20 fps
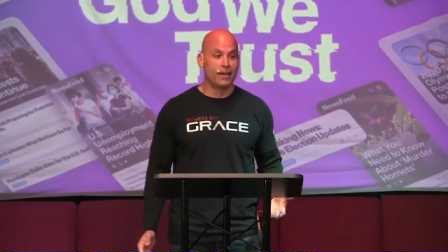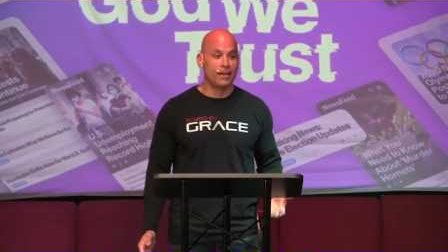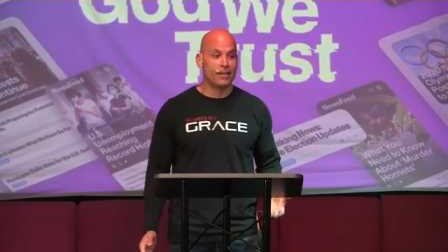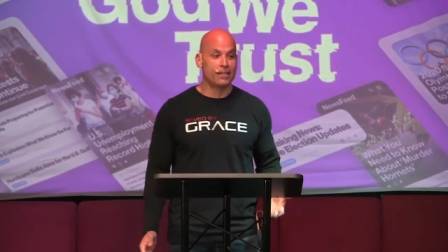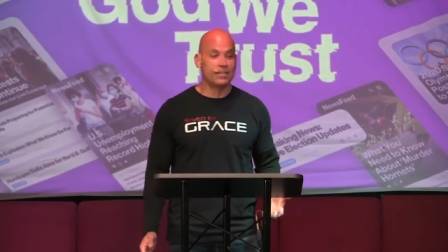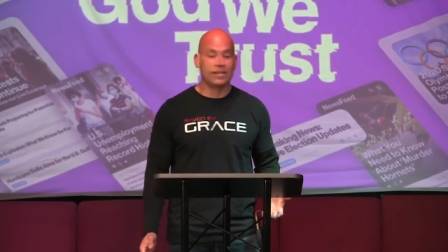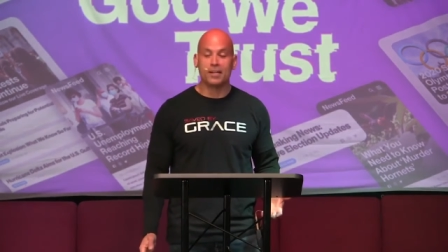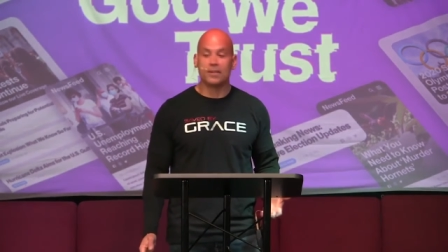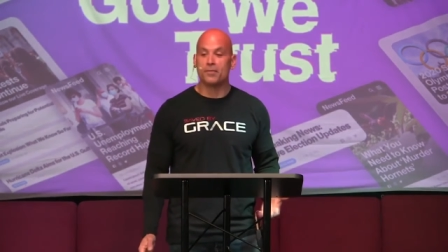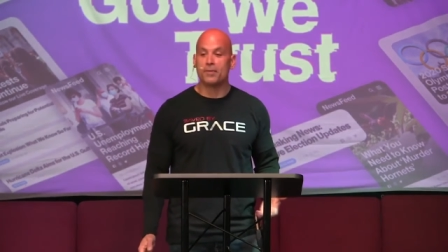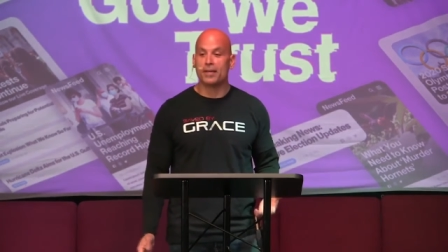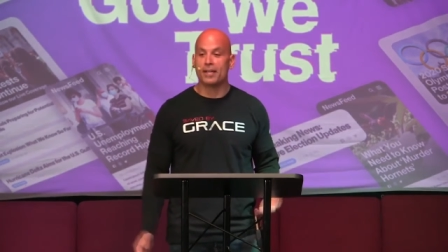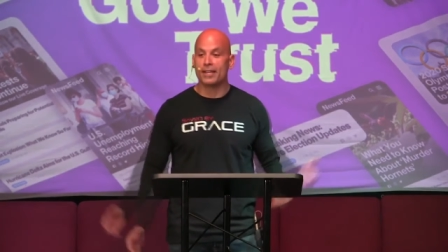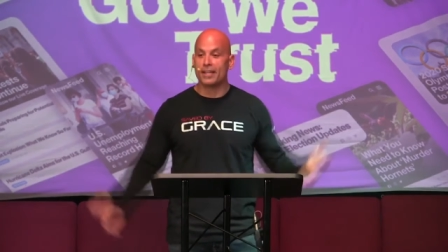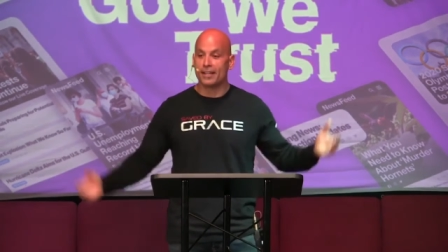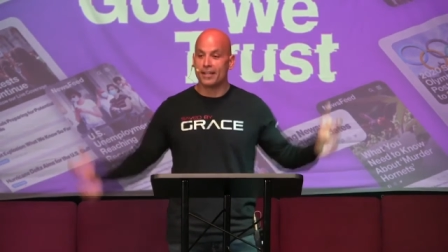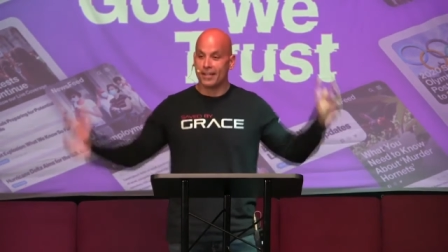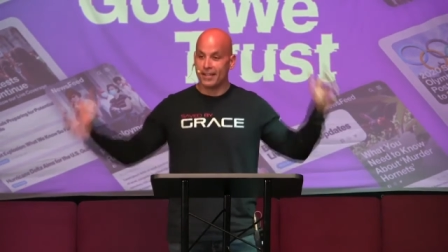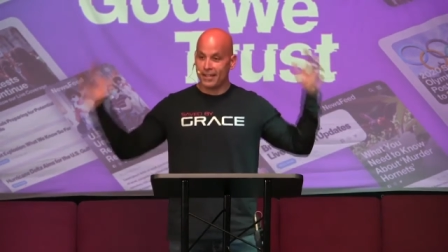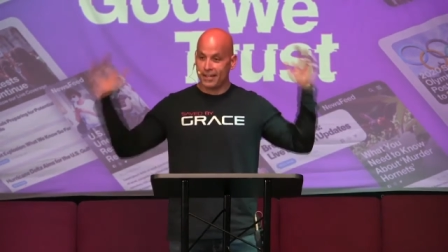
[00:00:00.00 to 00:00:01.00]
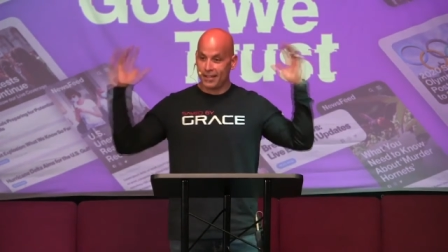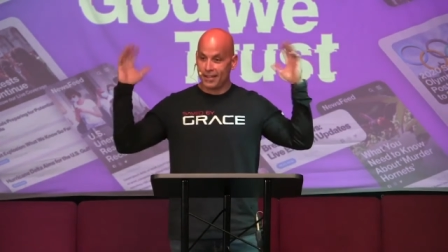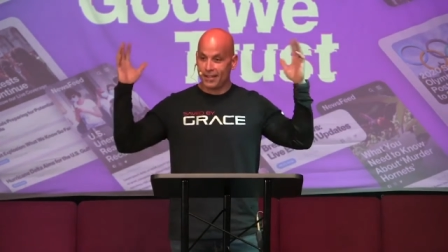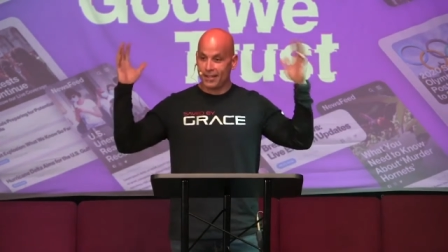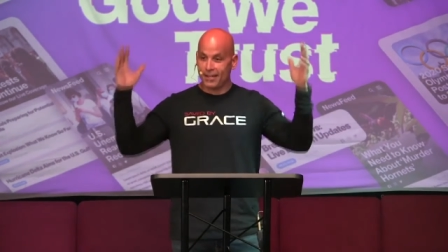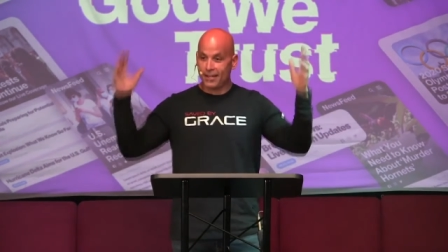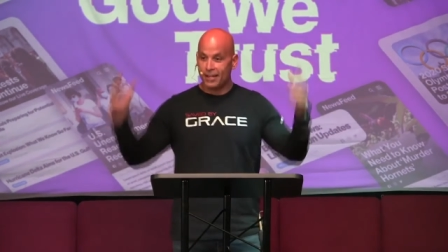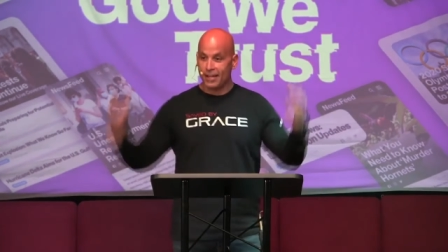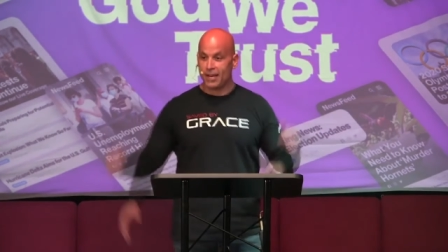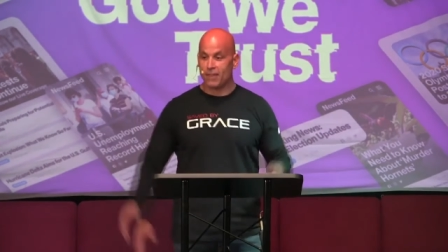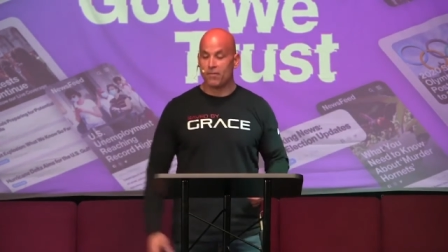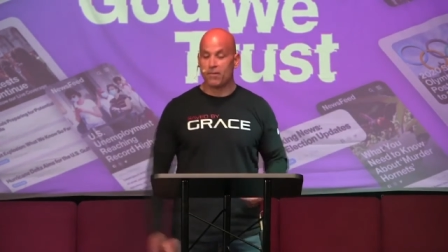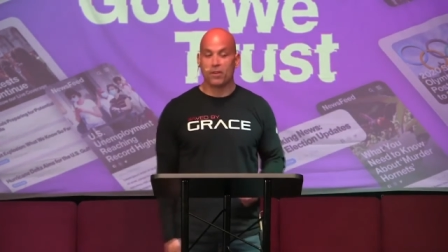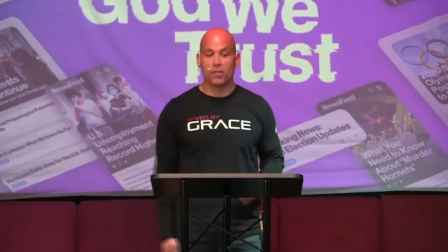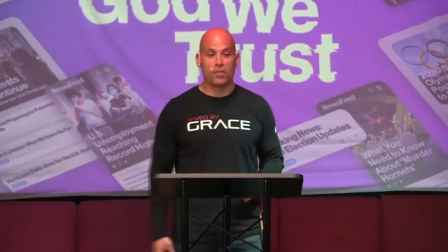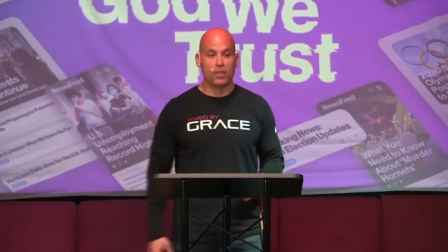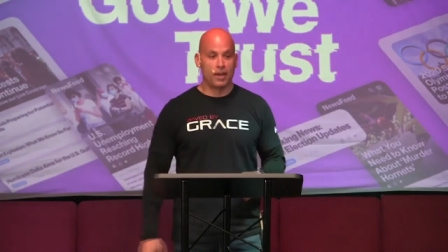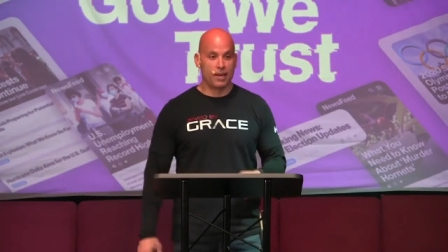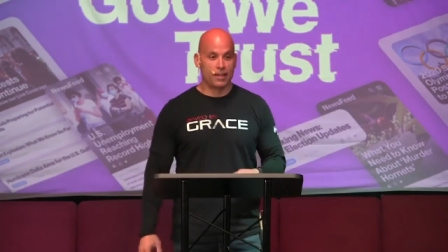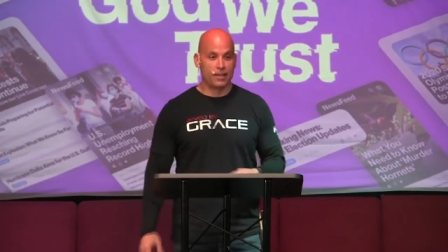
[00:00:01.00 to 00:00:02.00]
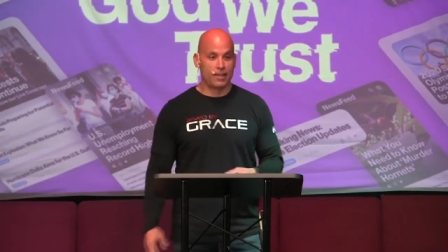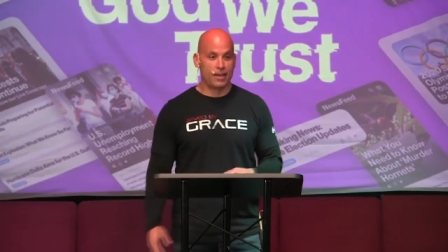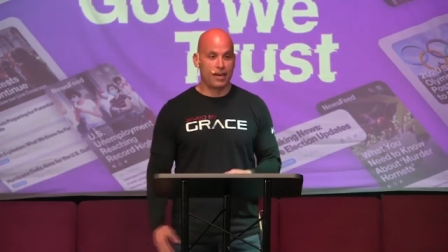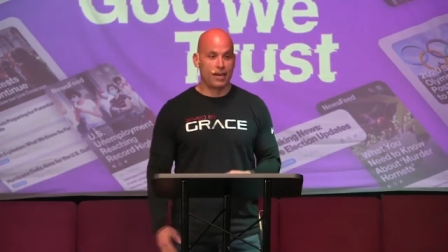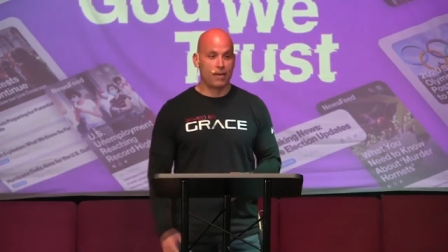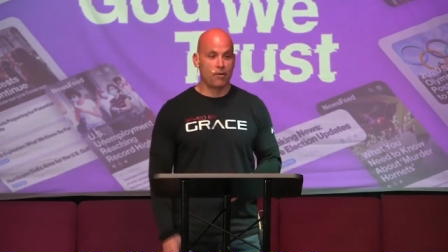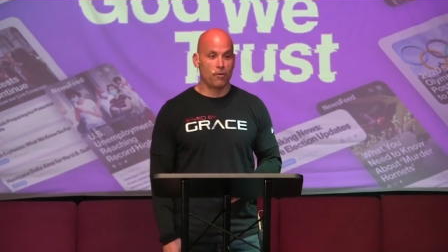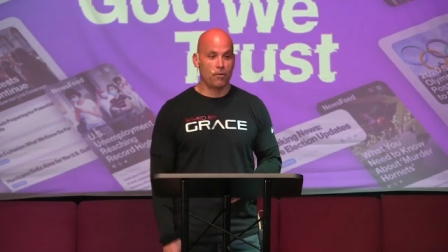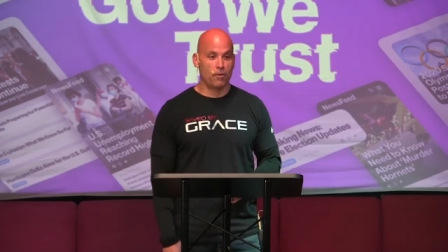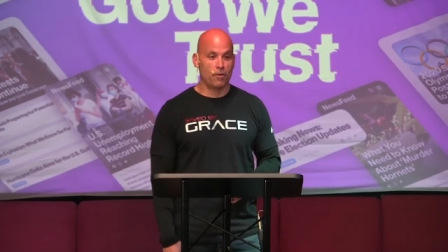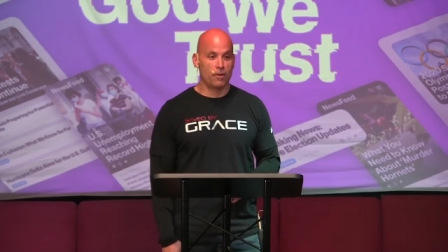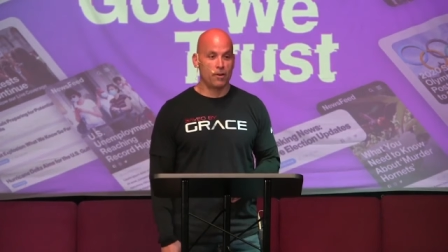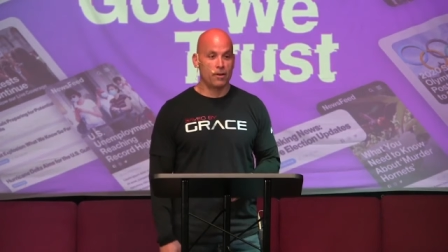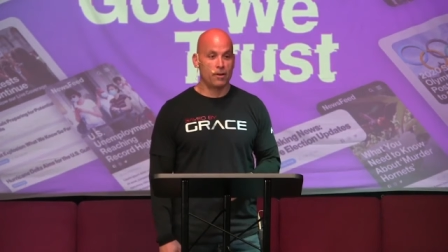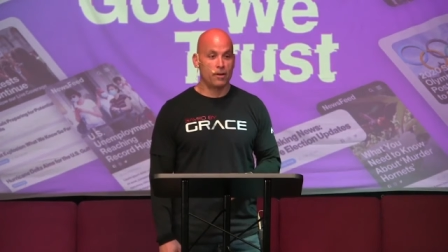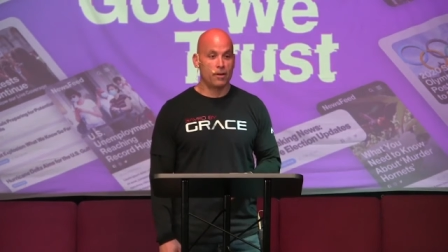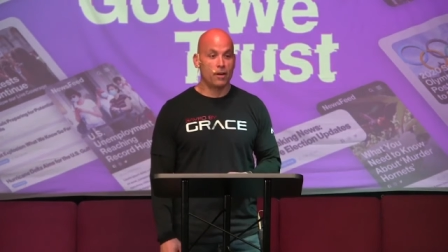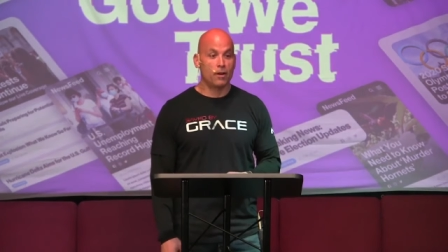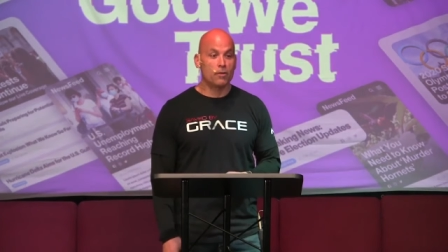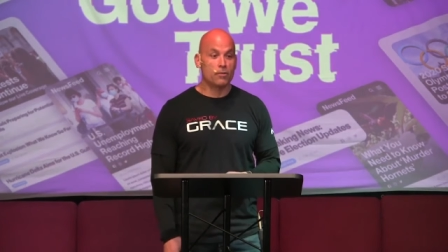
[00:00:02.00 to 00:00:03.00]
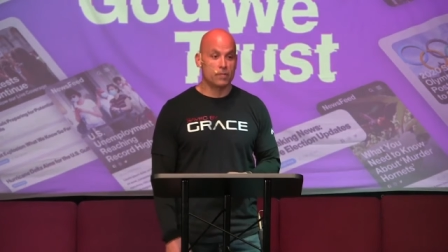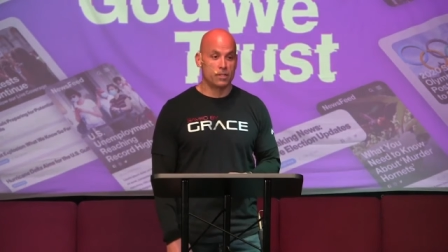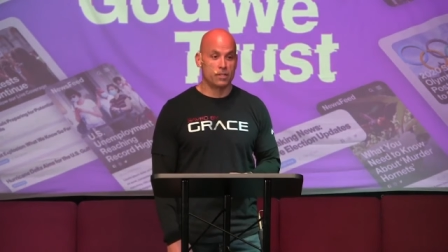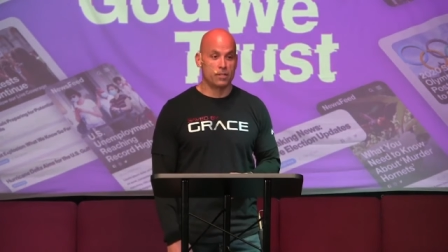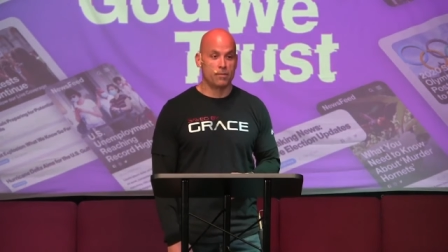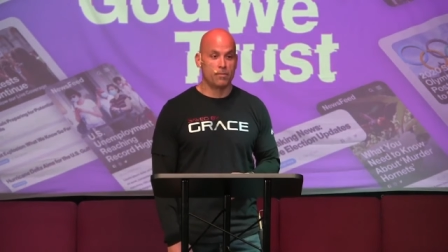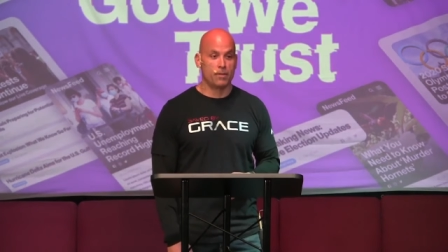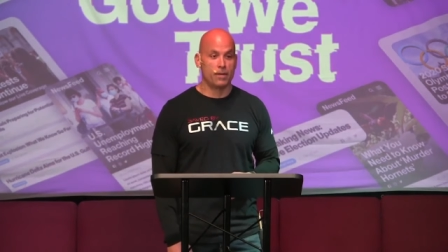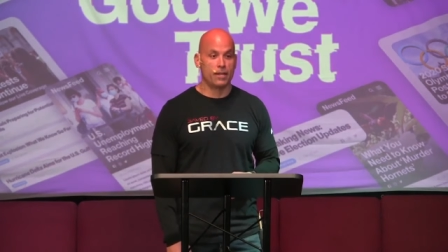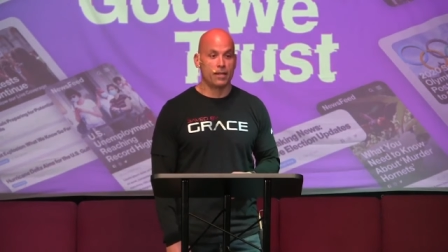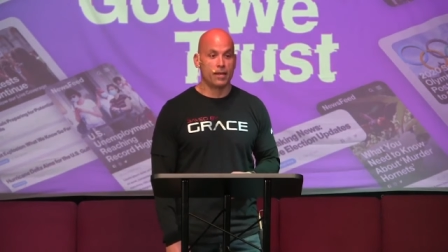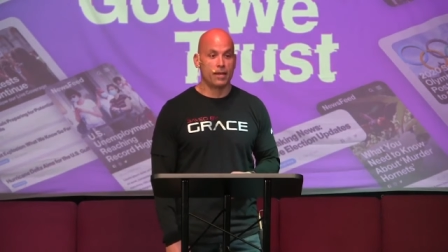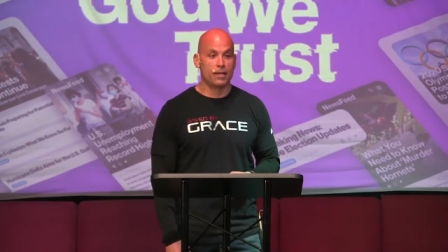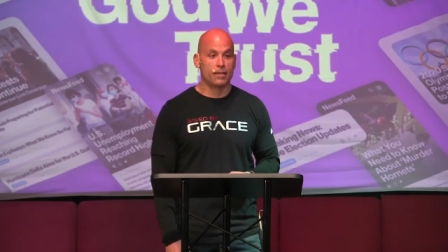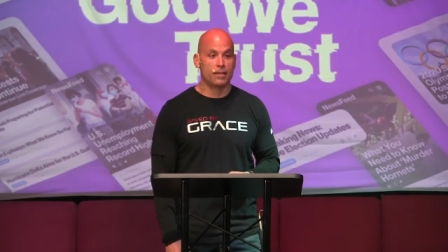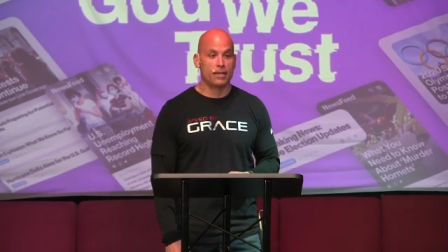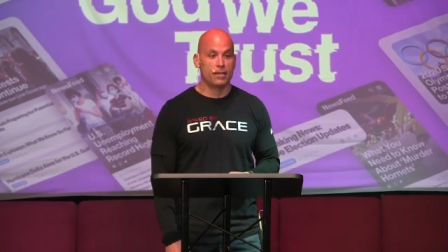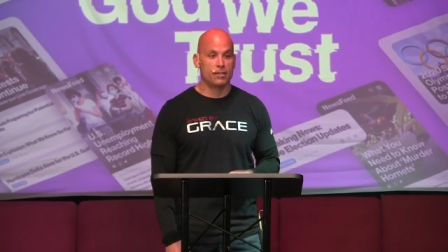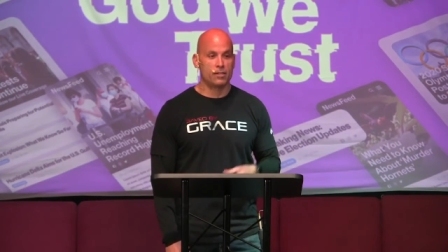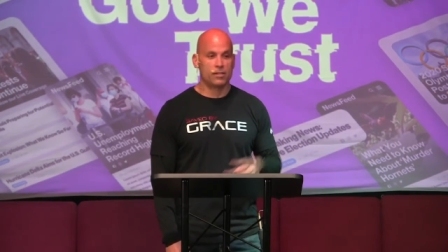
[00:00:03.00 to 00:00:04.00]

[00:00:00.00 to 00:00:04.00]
Has anybody ever thought that or known somebody like that?